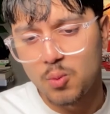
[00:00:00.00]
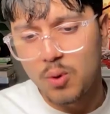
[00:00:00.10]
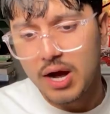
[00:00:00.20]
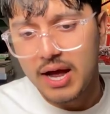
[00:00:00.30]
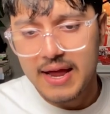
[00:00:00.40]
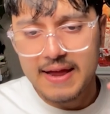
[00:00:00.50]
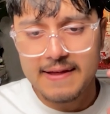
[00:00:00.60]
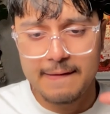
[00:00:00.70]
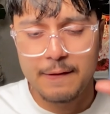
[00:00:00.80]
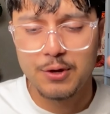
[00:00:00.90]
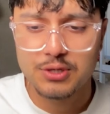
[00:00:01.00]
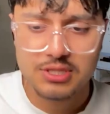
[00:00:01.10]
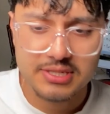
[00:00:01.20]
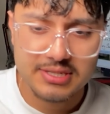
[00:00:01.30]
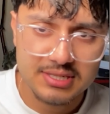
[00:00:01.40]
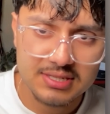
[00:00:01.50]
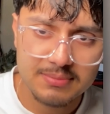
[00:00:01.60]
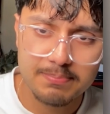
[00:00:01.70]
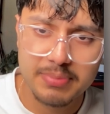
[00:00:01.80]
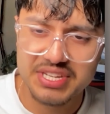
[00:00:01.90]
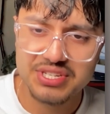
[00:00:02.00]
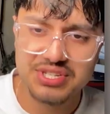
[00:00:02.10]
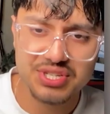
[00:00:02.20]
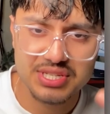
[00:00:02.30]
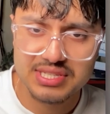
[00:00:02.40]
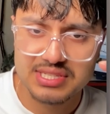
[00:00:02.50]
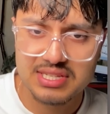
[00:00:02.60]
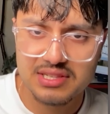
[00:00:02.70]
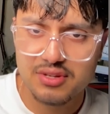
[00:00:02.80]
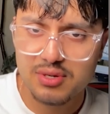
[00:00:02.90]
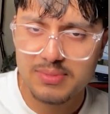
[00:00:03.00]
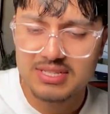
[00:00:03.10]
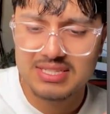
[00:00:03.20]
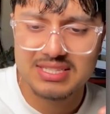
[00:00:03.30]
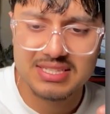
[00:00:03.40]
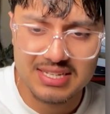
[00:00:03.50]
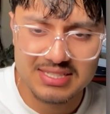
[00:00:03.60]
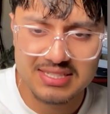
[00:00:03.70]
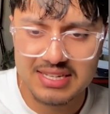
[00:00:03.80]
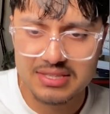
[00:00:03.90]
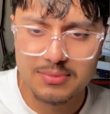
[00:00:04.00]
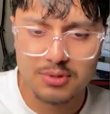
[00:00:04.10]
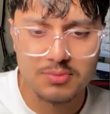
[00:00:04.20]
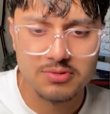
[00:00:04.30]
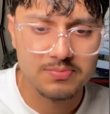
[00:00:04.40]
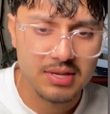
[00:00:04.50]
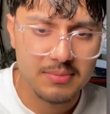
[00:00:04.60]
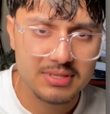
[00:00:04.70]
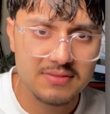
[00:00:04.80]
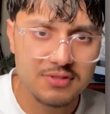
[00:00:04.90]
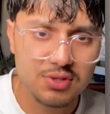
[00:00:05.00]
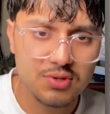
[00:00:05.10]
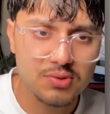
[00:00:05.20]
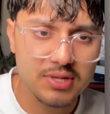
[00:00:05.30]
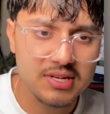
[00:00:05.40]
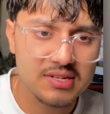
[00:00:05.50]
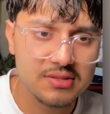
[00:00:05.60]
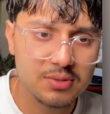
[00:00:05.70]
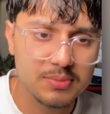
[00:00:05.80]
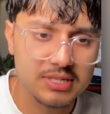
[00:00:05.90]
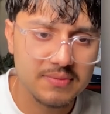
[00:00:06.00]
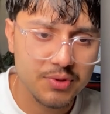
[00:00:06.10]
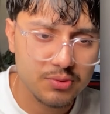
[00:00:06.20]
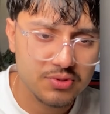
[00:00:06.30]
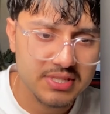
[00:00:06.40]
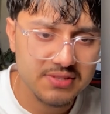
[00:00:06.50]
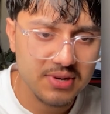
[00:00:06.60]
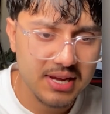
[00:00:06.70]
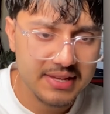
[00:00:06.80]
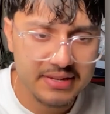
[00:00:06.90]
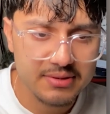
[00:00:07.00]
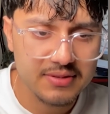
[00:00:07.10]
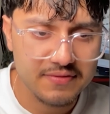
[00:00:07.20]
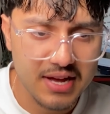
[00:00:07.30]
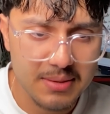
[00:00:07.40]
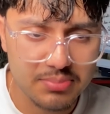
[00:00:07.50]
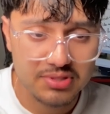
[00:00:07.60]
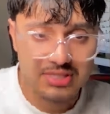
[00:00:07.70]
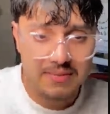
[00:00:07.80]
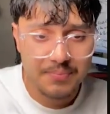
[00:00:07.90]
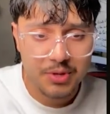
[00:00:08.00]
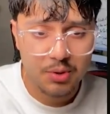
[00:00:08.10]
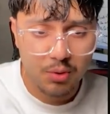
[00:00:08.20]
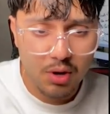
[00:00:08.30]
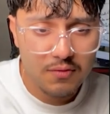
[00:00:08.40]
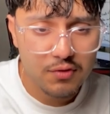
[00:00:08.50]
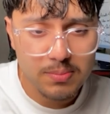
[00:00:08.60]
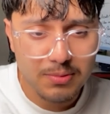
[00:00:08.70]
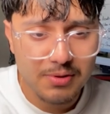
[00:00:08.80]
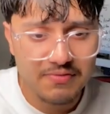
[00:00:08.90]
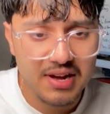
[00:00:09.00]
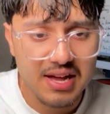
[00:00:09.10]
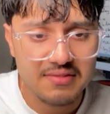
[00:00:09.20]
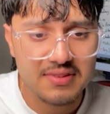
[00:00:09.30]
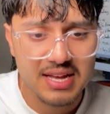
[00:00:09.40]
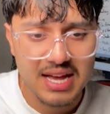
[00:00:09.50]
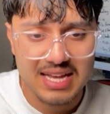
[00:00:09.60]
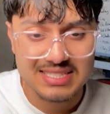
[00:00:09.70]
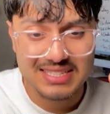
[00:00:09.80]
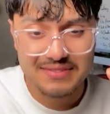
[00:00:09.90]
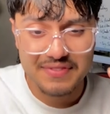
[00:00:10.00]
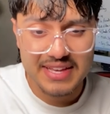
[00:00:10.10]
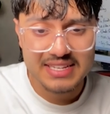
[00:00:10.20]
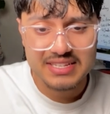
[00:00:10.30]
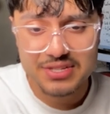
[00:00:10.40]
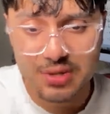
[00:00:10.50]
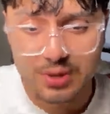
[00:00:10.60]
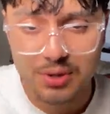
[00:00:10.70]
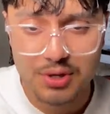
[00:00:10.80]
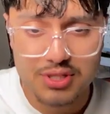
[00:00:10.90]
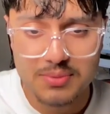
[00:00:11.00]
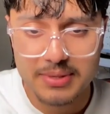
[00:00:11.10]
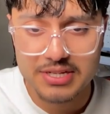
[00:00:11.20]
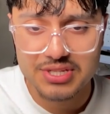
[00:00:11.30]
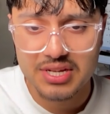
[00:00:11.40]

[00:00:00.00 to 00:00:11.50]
why cursor bench is a little bit sus at the moment. Because if you scroll down a little bit, you'll see right here in the fine print, Grok 4.5 has an advantage on Cursor Bench.